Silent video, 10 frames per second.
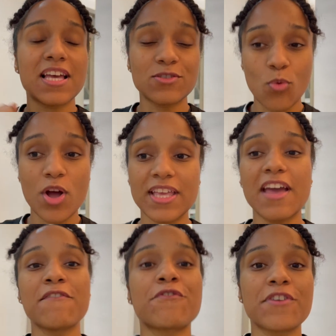Yes, 1
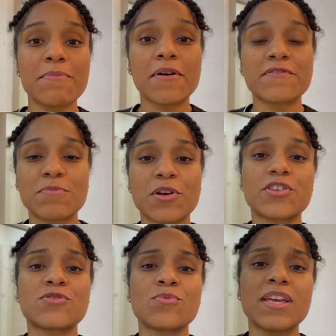year and 3 months,
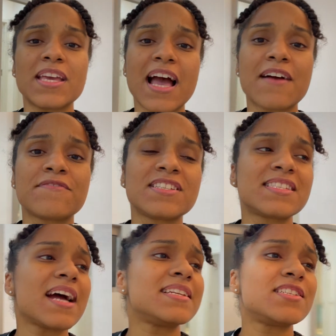because we have
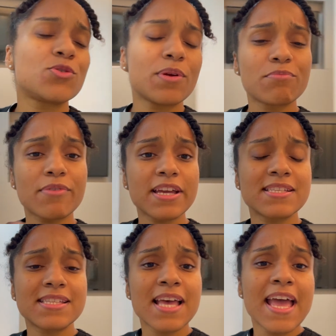decided to
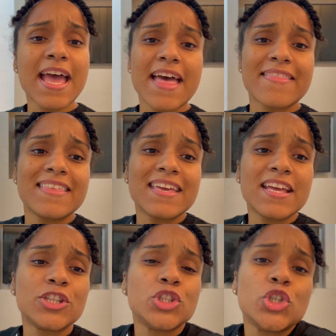embrace
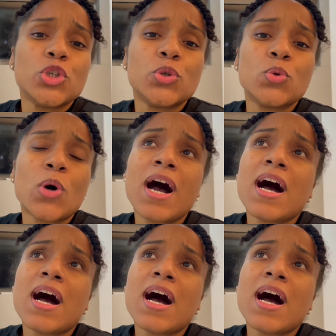the new